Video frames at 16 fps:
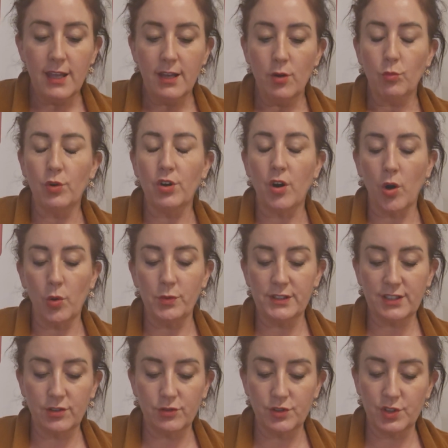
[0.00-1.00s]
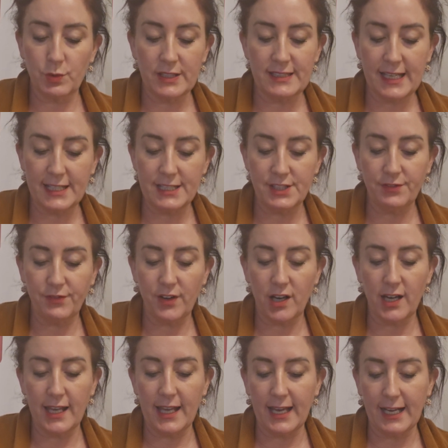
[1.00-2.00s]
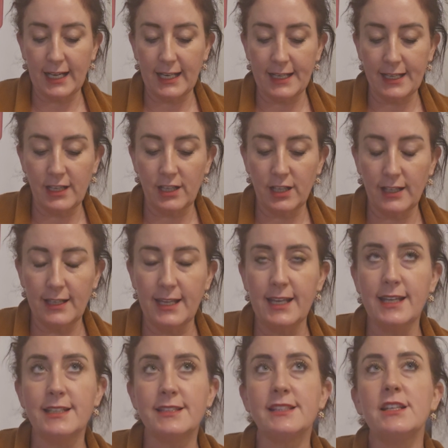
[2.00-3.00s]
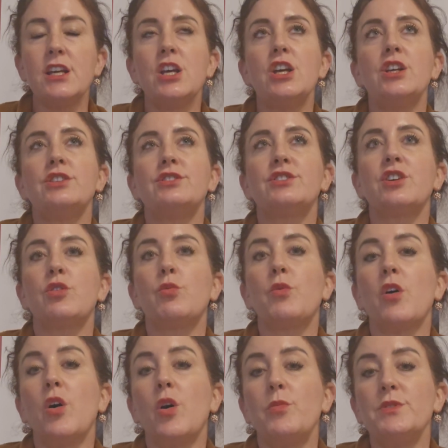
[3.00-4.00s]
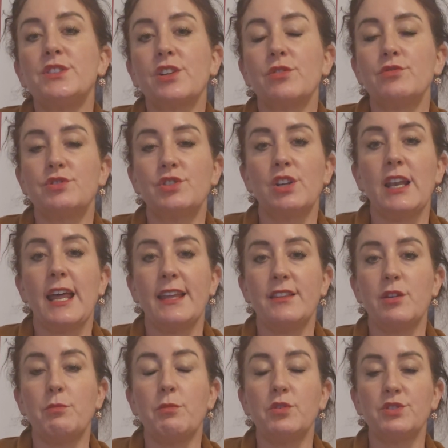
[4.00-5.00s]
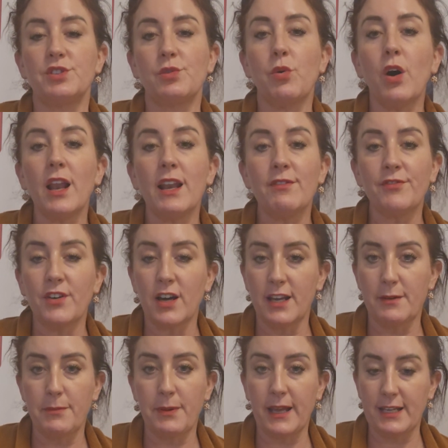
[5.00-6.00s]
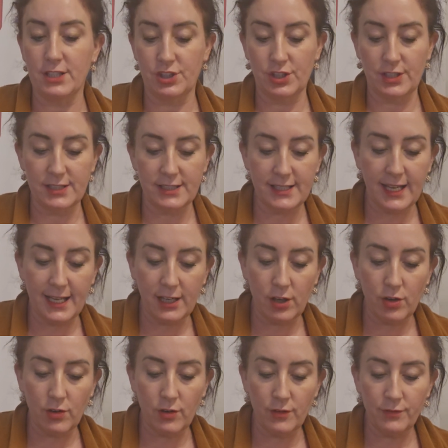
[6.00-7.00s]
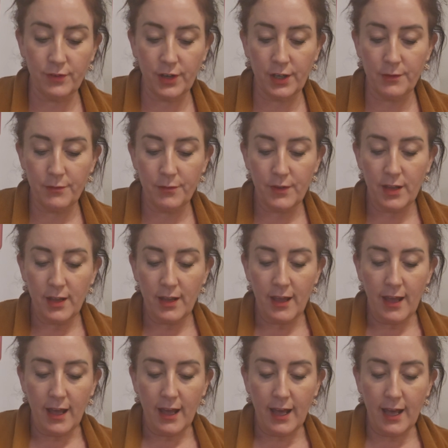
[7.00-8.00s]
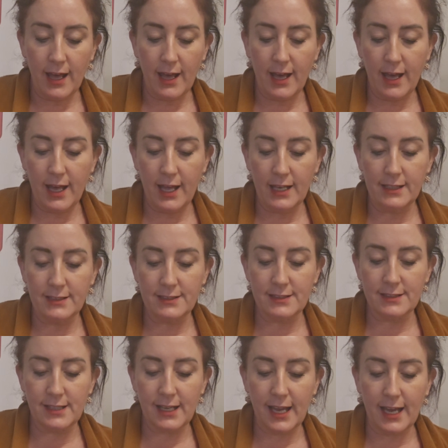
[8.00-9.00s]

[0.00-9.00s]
We're always going to identify a clinical lead, so we're always going to let the most qualified patient take over, and